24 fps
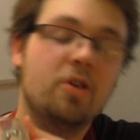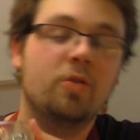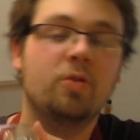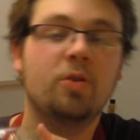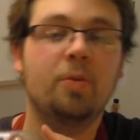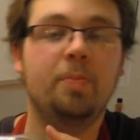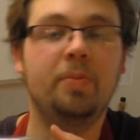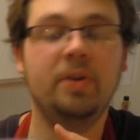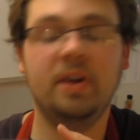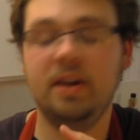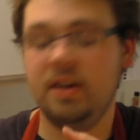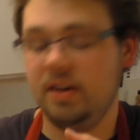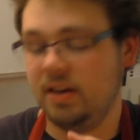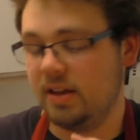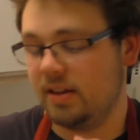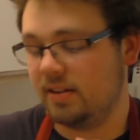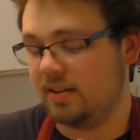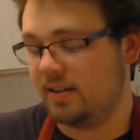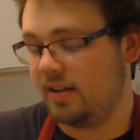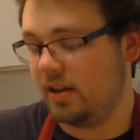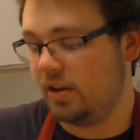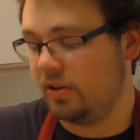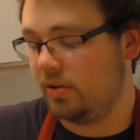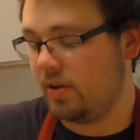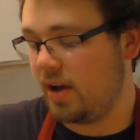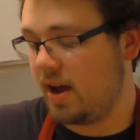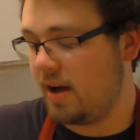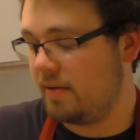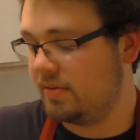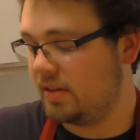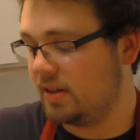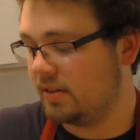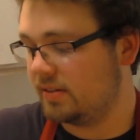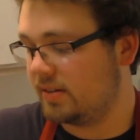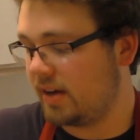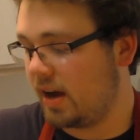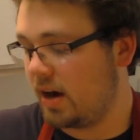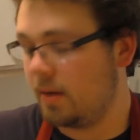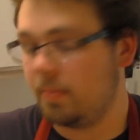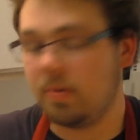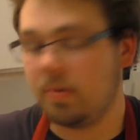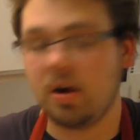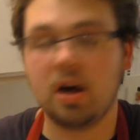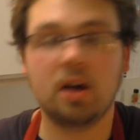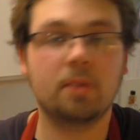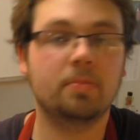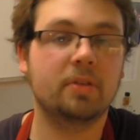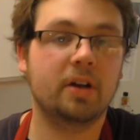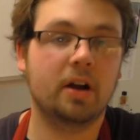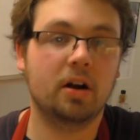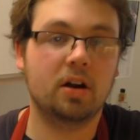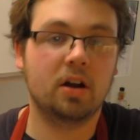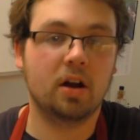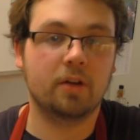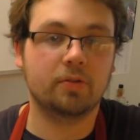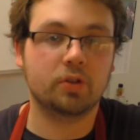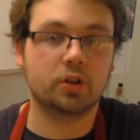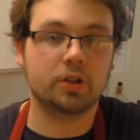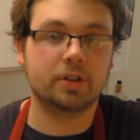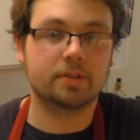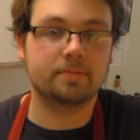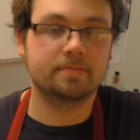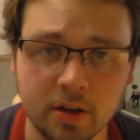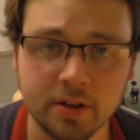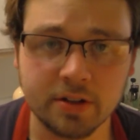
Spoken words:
Repeat until you have the entire bottom layer covered.